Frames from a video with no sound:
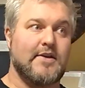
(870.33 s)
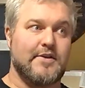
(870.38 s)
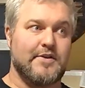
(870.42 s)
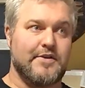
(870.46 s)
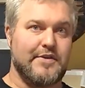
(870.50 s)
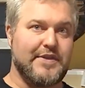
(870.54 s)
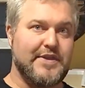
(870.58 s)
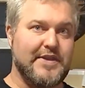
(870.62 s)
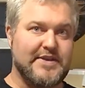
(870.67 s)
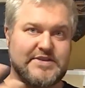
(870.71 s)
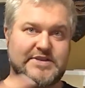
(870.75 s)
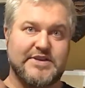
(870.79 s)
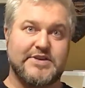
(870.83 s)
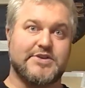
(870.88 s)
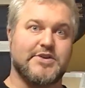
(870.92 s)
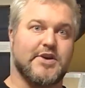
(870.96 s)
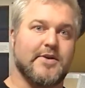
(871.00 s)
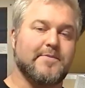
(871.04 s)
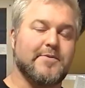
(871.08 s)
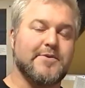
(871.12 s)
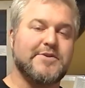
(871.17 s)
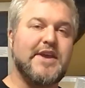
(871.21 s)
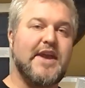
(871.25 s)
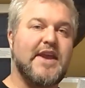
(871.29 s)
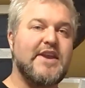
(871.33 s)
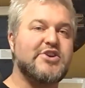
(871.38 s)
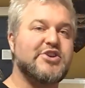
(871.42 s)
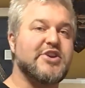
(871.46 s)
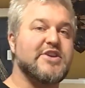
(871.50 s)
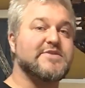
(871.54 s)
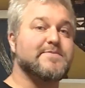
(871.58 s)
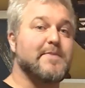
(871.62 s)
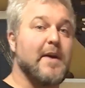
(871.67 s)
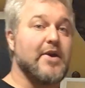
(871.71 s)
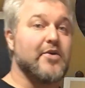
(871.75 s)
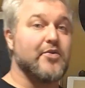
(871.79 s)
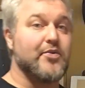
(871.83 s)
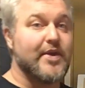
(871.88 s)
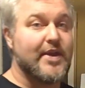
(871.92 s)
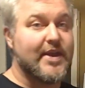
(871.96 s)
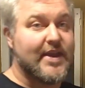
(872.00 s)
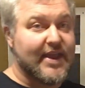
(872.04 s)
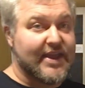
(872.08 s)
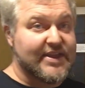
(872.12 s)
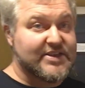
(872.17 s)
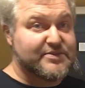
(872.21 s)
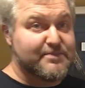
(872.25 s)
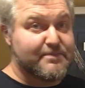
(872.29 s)
this interpretation is by
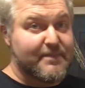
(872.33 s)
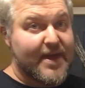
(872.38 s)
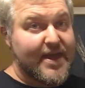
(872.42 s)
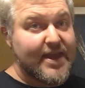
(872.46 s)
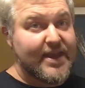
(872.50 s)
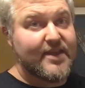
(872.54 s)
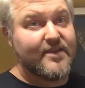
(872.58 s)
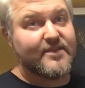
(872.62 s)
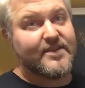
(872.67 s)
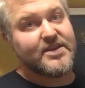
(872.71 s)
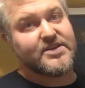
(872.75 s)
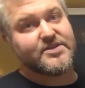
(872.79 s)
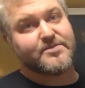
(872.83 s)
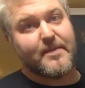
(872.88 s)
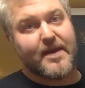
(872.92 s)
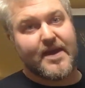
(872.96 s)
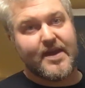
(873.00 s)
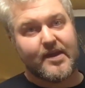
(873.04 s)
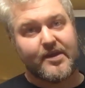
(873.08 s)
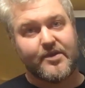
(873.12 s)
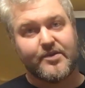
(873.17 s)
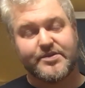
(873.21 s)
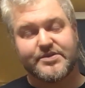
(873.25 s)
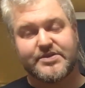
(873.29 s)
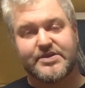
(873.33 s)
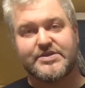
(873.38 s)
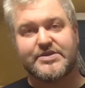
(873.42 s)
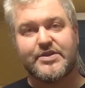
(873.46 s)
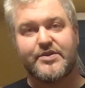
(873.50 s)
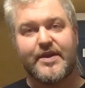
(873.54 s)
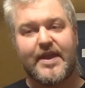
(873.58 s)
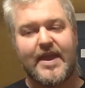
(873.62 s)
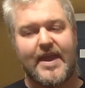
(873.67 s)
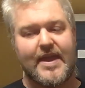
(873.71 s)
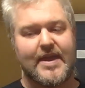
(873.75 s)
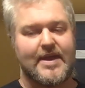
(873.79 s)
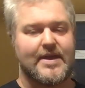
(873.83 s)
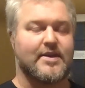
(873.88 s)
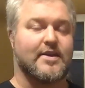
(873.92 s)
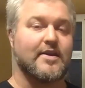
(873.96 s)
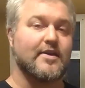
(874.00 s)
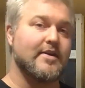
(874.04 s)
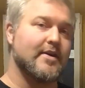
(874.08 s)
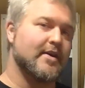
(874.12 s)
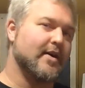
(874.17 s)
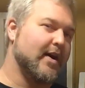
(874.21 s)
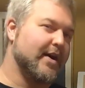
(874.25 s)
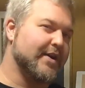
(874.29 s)
reading as many of these manuals as you
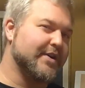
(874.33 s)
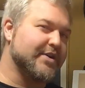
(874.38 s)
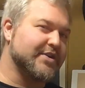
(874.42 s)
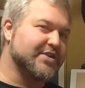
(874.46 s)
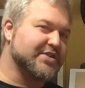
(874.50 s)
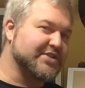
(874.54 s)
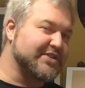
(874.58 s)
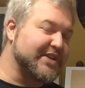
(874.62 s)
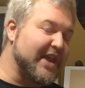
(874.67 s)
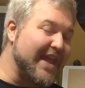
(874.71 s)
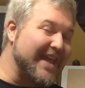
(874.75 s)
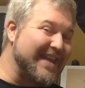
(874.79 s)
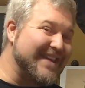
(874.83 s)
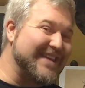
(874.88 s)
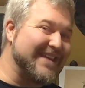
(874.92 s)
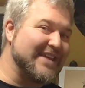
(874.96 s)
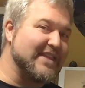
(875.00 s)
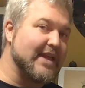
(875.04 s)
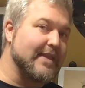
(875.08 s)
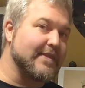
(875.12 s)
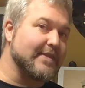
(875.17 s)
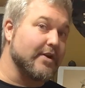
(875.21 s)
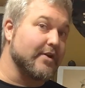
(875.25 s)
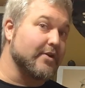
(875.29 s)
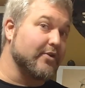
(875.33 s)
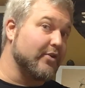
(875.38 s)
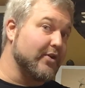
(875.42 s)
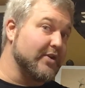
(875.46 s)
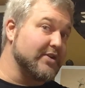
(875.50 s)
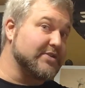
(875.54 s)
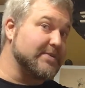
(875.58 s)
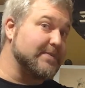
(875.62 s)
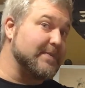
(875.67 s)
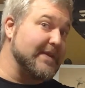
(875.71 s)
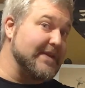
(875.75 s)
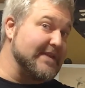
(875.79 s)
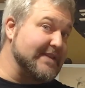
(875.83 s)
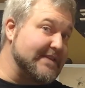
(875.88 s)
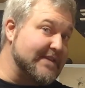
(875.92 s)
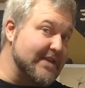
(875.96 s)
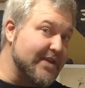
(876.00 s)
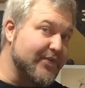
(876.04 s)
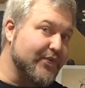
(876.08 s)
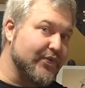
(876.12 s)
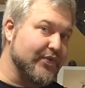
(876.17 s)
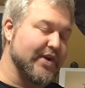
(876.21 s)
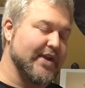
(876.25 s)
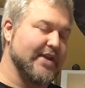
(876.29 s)
can, understanding that they're going to be
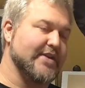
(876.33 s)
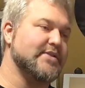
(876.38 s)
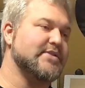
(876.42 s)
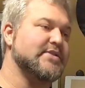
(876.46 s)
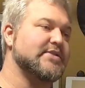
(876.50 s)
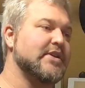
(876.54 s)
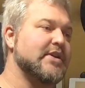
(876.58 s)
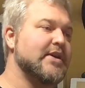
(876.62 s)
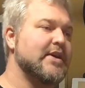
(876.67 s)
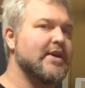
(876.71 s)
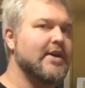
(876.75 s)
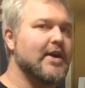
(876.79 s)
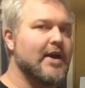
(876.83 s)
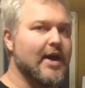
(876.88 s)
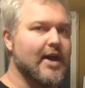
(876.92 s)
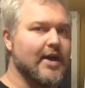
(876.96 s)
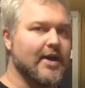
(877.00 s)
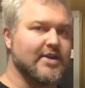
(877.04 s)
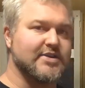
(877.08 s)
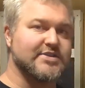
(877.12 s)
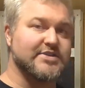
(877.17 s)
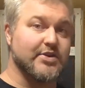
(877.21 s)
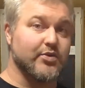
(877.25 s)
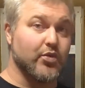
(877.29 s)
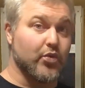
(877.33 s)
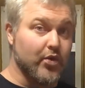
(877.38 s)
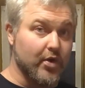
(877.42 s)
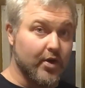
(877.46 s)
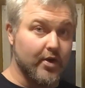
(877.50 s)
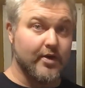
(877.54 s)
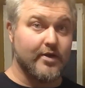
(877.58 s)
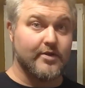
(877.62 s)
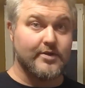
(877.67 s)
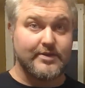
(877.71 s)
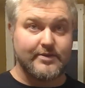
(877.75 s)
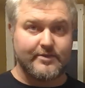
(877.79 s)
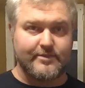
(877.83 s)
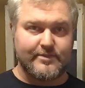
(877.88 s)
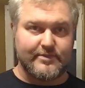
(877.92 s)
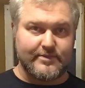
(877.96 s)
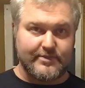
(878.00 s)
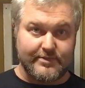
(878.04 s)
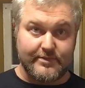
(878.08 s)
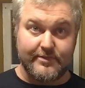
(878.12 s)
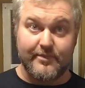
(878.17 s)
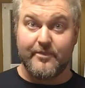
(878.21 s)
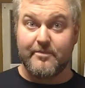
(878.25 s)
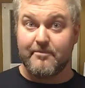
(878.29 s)
different, because there were
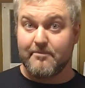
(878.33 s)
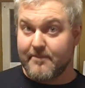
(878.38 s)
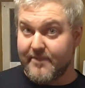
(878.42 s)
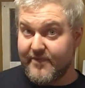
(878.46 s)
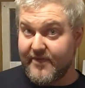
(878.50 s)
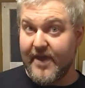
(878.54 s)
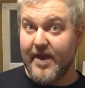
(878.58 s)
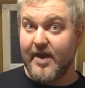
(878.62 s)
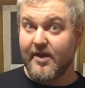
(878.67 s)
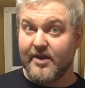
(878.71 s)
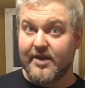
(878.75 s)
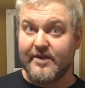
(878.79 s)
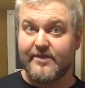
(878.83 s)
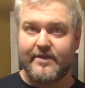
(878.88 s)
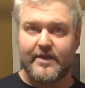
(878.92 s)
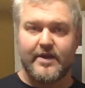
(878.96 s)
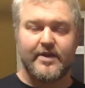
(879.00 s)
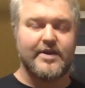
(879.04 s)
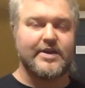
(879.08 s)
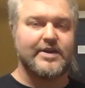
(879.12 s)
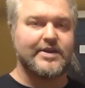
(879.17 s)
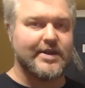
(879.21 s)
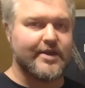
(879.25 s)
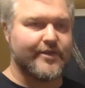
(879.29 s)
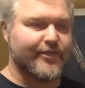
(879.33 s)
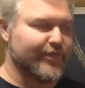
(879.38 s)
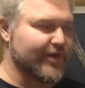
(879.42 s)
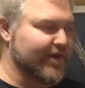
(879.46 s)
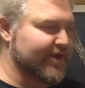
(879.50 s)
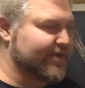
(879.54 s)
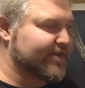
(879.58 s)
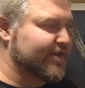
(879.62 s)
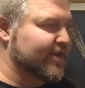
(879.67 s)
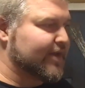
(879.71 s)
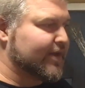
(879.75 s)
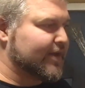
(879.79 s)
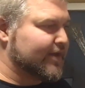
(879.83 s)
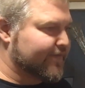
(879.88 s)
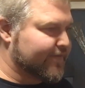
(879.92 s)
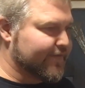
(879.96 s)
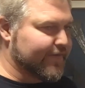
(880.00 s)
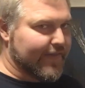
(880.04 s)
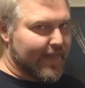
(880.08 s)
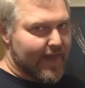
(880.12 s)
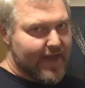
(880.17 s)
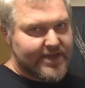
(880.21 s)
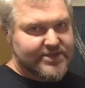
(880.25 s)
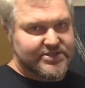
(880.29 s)
very, very different
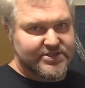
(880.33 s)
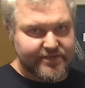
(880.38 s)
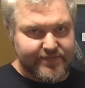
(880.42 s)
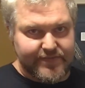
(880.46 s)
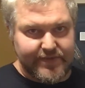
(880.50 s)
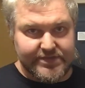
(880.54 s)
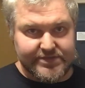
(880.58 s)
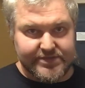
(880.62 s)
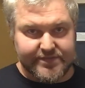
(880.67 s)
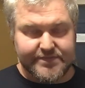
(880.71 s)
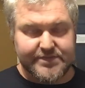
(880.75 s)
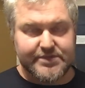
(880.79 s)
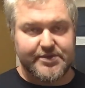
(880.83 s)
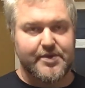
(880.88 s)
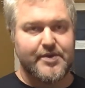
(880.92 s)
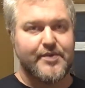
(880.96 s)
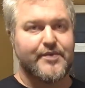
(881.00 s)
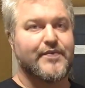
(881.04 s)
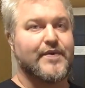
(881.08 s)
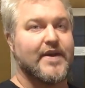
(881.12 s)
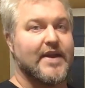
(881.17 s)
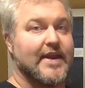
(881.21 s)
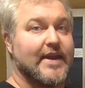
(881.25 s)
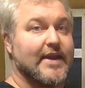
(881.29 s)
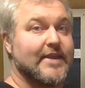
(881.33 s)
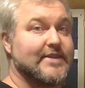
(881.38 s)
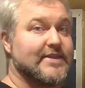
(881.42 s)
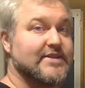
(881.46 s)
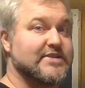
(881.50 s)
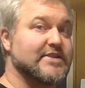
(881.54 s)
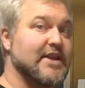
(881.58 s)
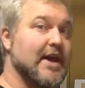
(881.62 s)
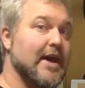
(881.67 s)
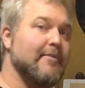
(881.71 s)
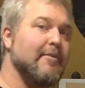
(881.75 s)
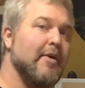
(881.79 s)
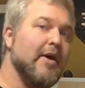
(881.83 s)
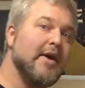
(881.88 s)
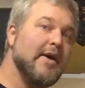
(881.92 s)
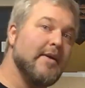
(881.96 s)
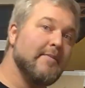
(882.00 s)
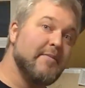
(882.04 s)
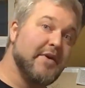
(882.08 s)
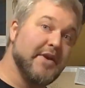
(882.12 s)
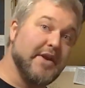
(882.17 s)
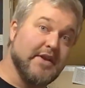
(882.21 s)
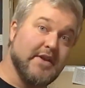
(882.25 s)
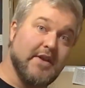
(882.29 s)
philosophies of sword fighting at this time,
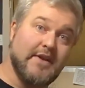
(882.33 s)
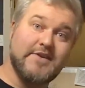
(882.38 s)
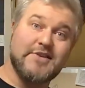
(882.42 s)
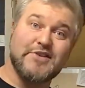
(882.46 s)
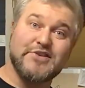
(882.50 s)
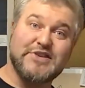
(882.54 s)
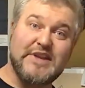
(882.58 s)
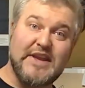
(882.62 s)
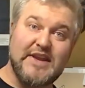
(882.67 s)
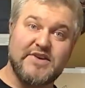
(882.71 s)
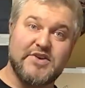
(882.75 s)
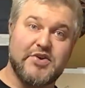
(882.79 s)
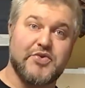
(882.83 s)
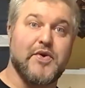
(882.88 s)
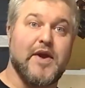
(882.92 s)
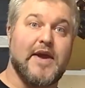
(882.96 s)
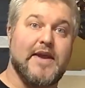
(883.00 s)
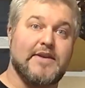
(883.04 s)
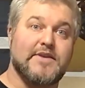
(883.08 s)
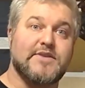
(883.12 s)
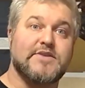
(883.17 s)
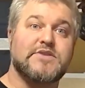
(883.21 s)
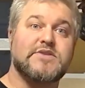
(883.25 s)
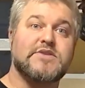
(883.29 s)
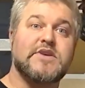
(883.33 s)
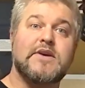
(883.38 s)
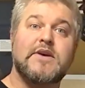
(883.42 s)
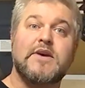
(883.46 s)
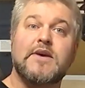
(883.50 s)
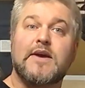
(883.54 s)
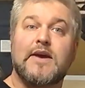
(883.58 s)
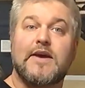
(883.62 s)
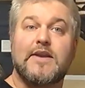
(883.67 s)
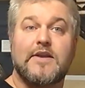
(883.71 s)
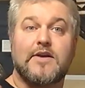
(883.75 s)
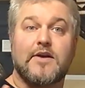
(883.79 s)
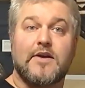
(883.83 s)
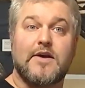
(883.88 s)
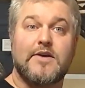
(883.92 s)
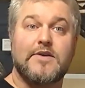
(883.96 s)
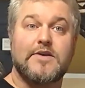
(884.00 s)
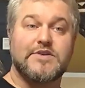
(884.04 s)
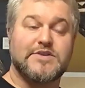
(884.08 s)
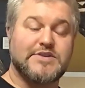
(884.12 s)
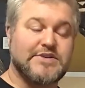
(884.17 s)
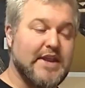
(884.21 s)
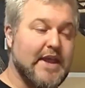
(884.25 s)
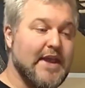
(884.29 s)
but you'll understand trends, and you'll
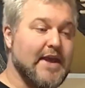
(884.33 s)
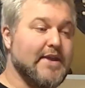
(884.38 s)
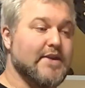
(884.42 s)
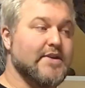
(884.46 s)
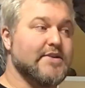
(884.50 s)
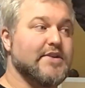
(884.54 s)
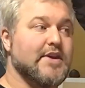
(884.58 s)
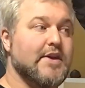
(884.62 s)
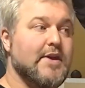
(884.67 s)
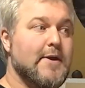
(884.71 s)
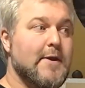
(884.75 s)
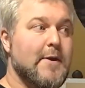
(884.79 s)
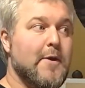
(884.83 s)
understand